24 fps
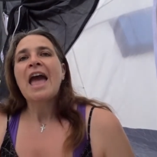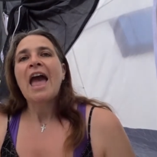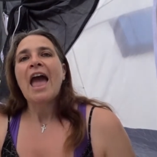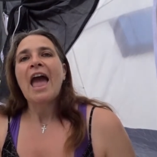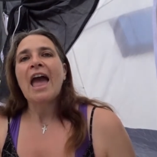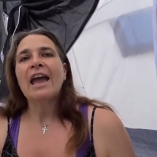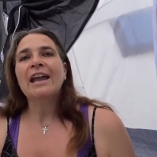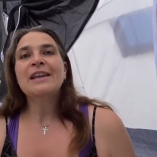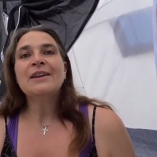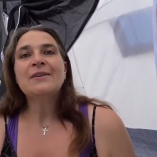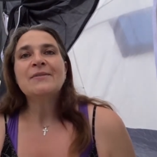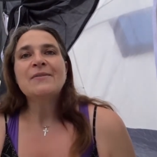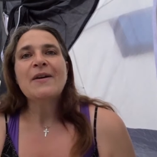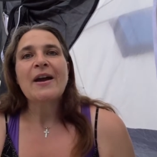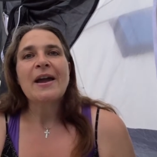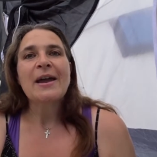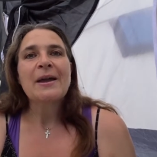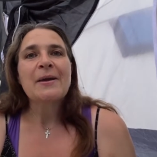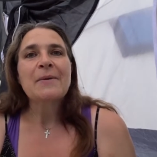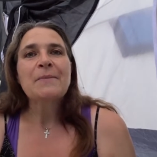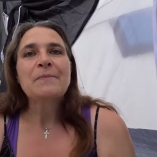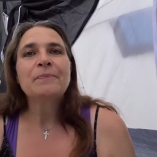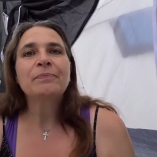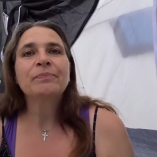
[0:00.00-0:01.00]

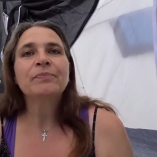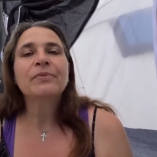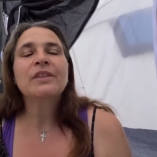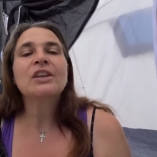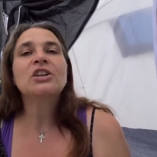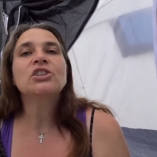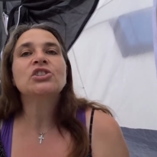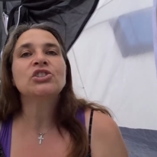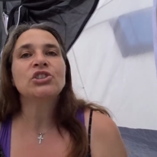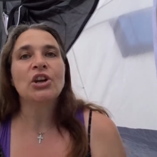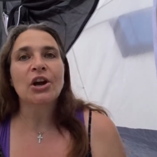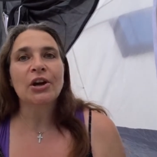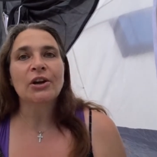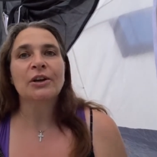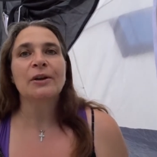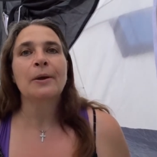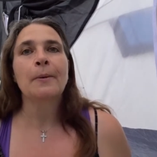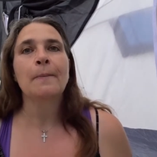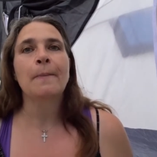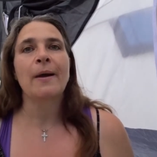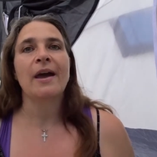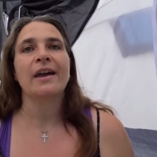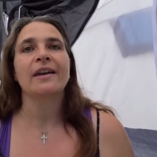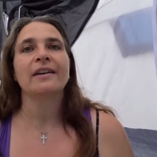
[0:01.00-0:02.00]
anyway
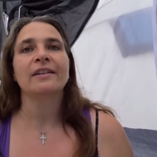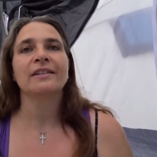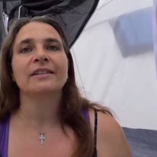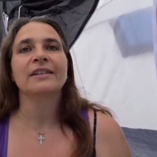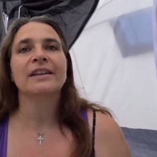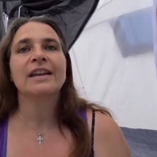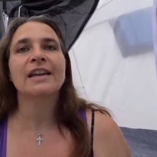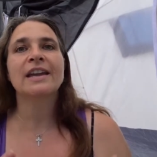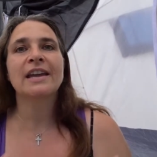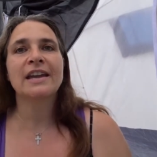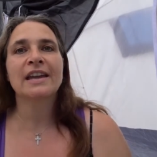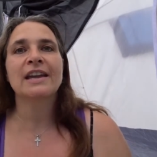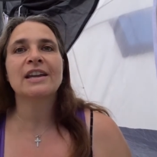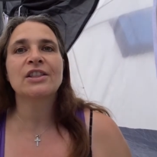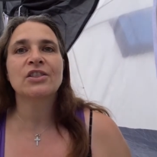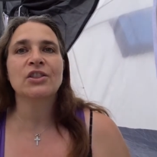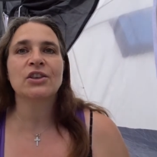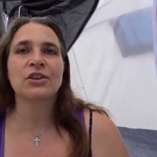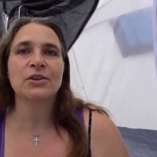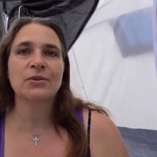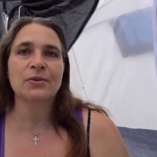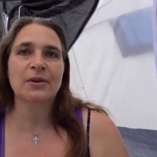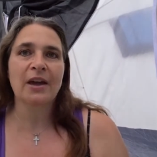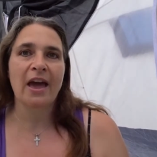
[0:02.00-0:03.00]
junk mail here in
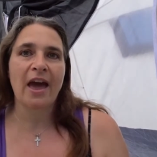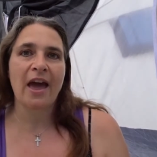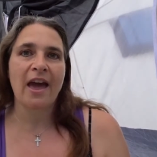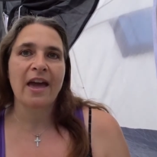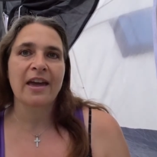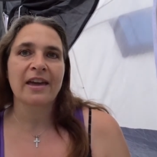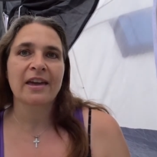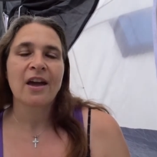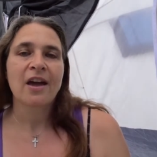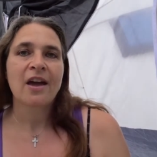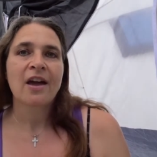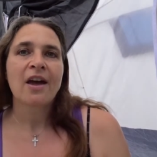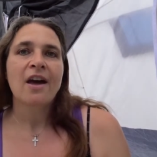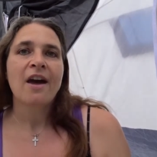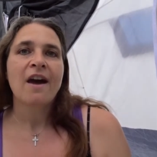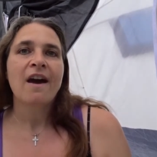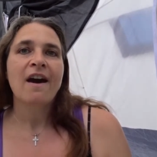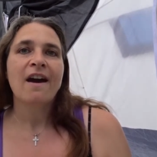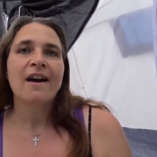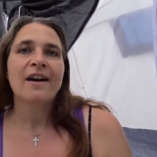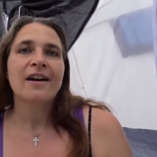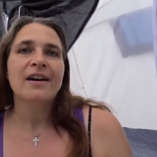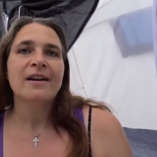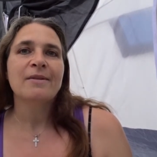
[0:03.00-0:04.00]
the UK
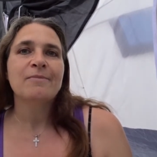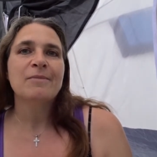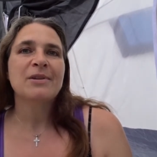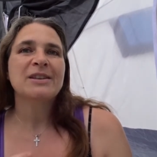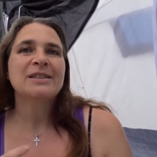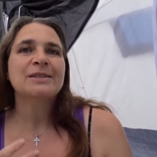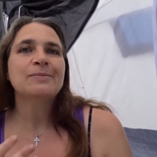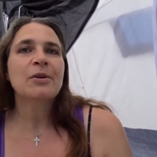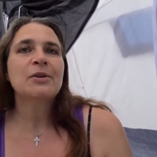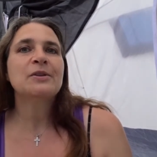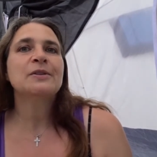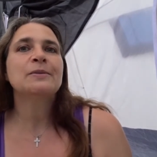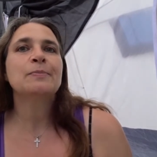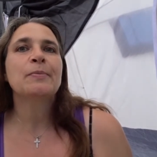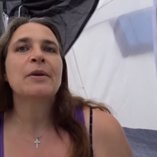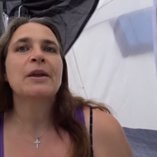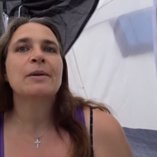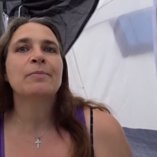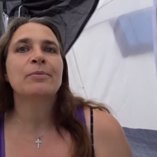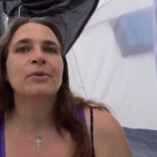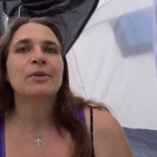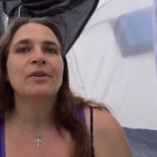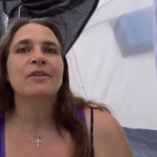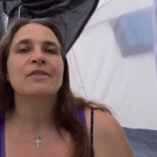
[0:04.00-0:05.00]
um, as most
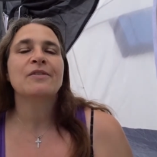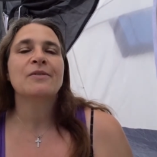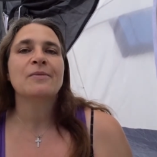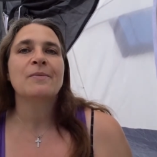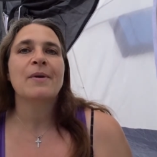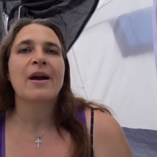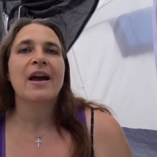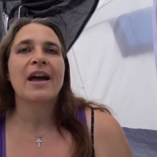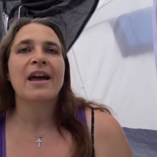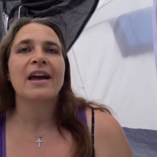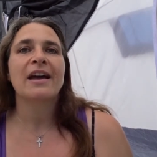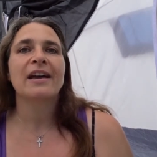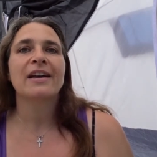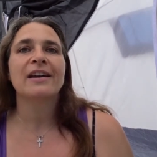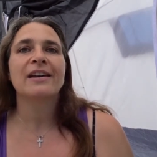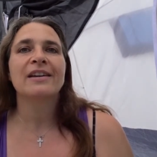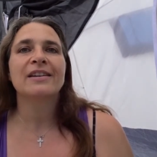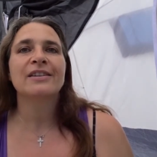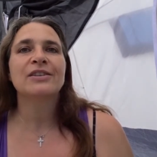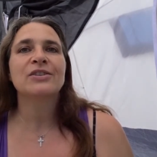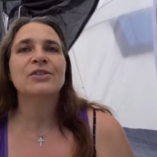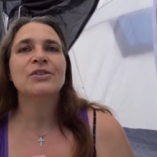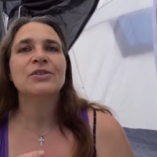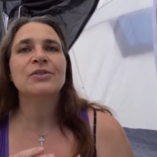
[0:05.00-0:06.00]
people are aware
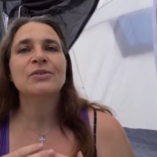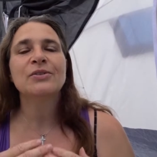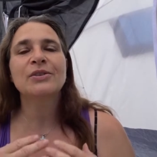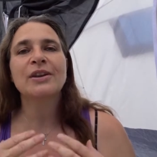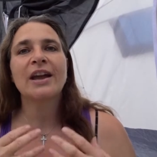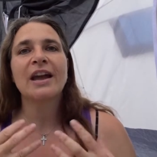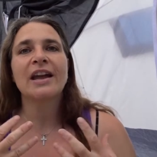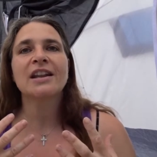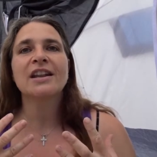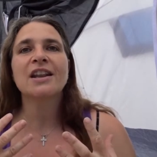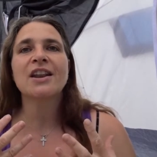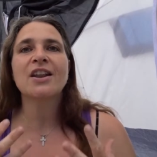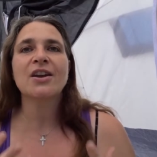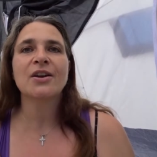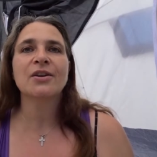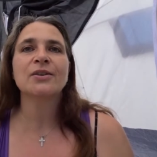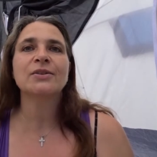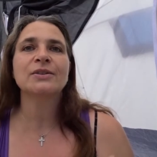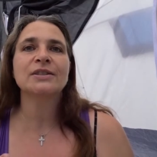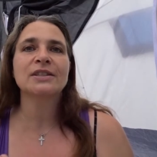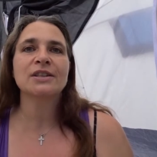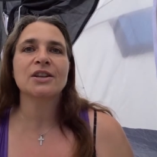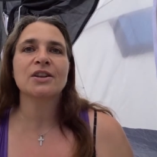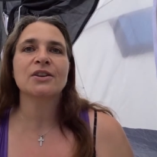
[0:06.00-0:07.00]
you get
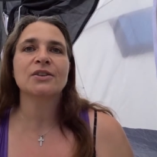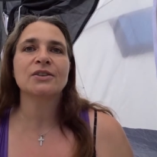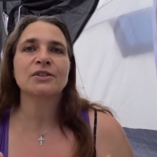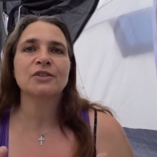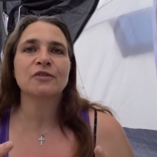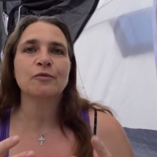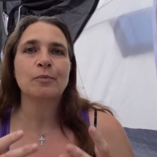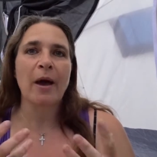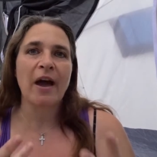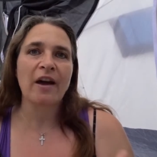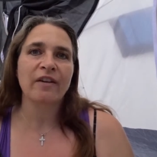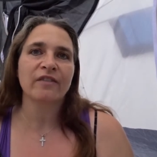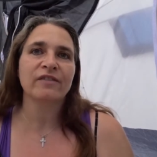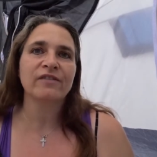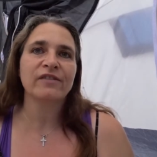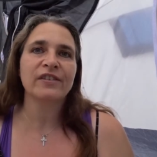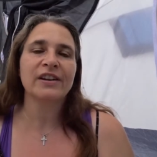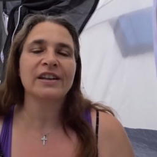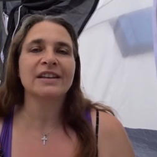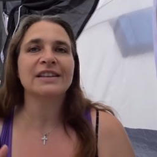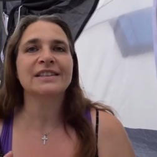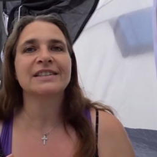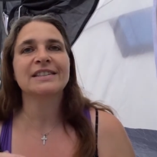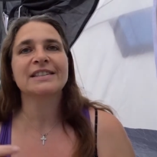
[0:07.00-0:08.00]
loads and loads of
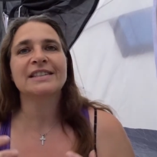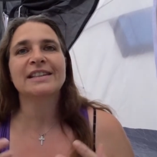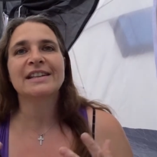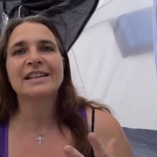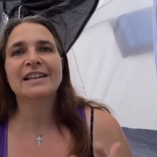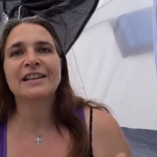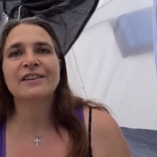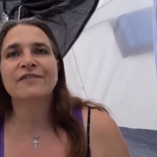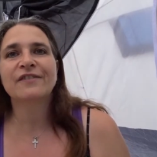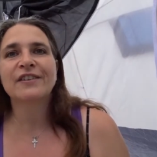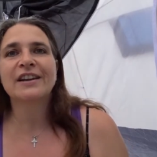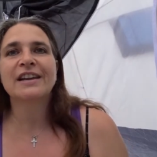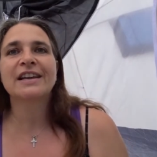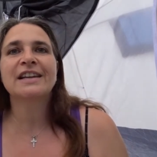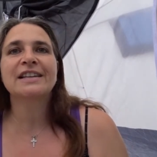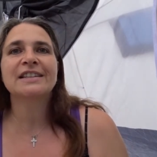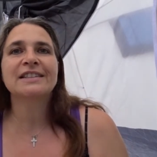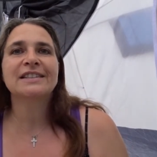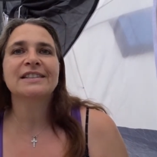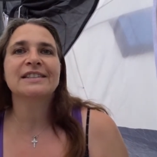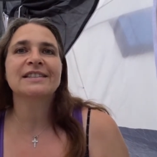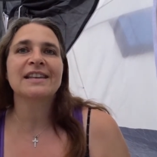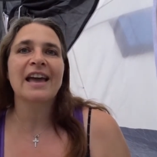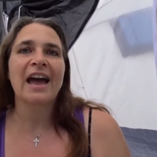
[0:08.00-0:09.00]
pamphlets,
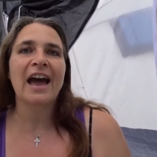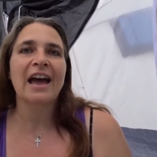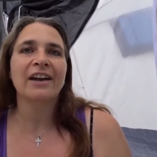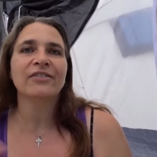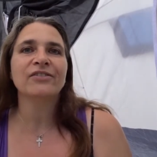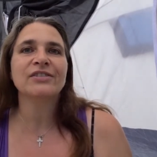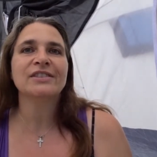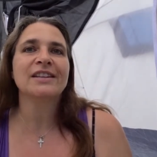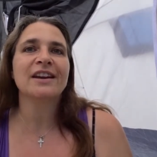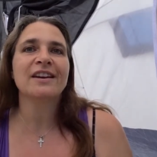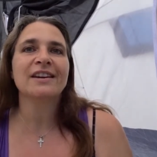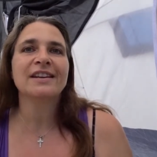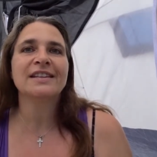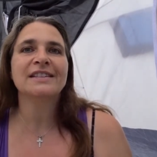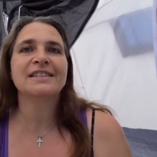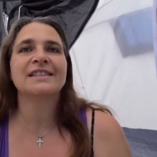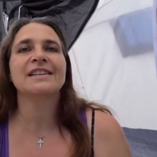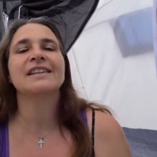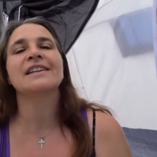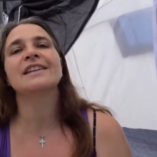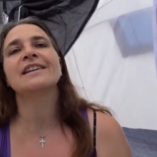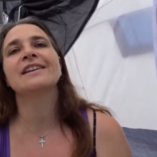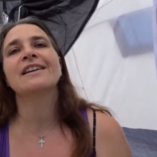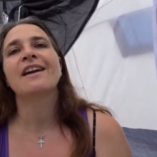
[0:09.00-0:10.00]
leaflets,
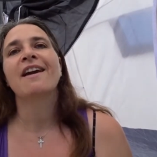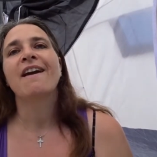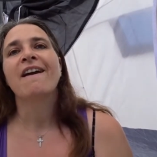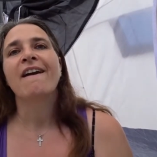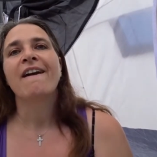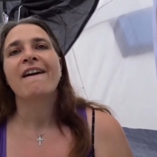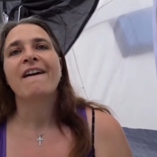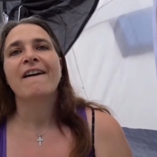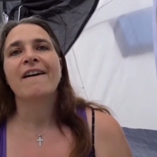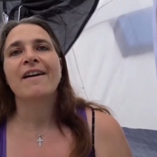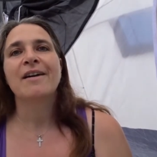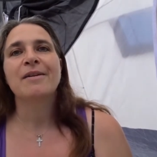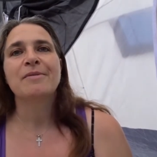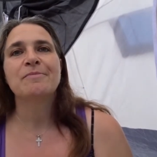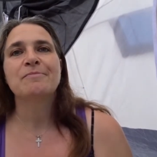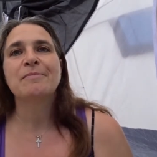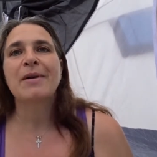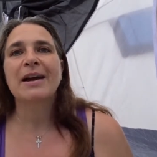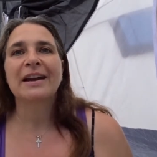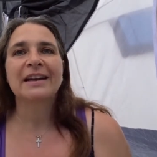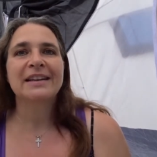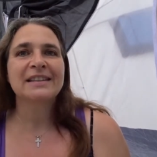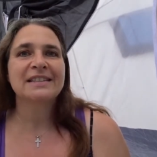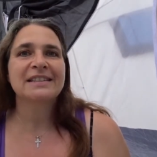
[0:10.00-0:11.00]
advertising, uh,
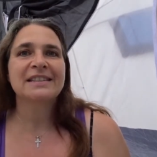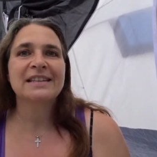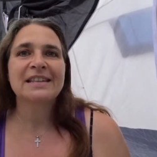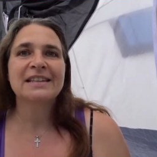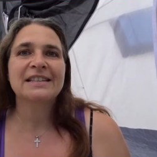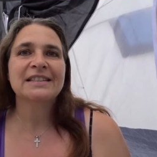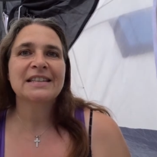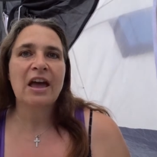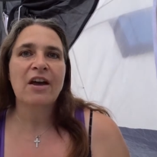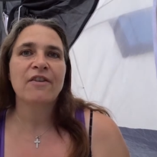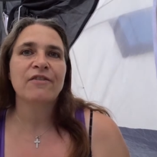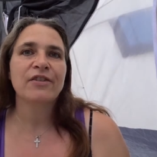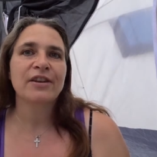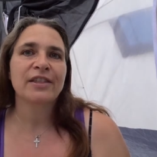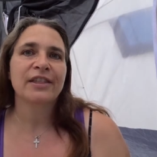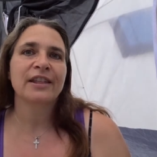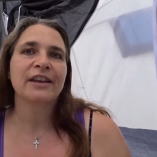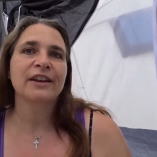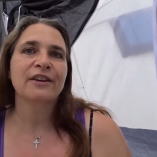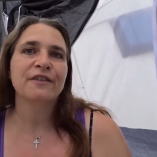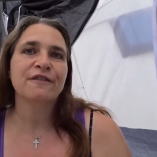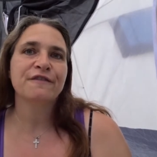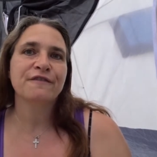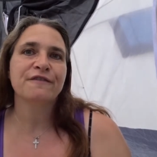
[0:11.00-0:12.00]
magazines,
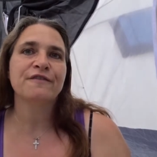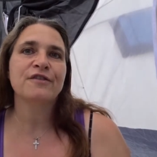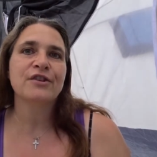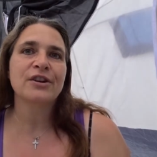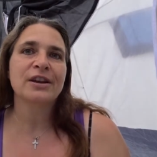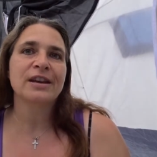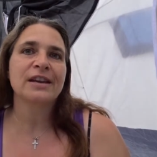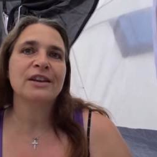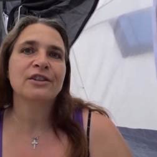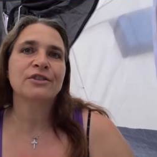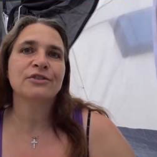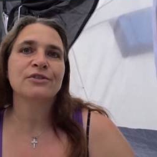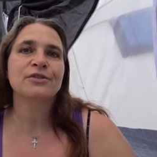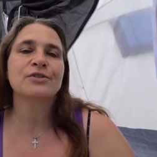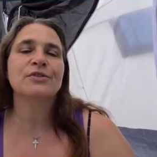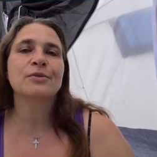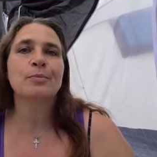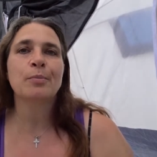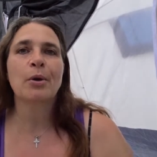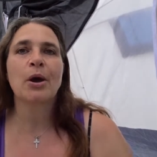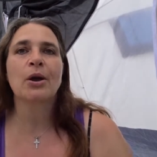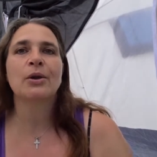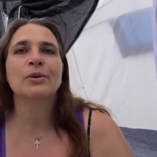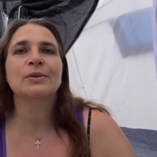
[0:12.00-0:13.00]
everything free through the
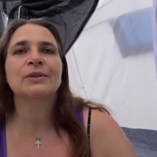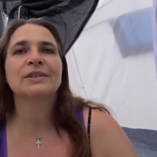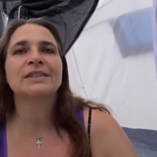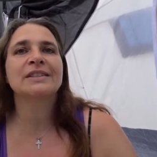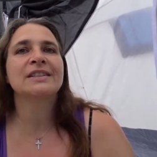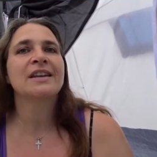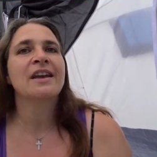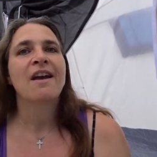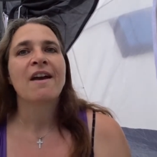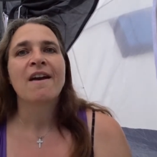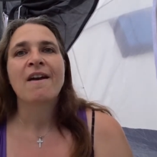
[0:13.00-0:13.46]
post.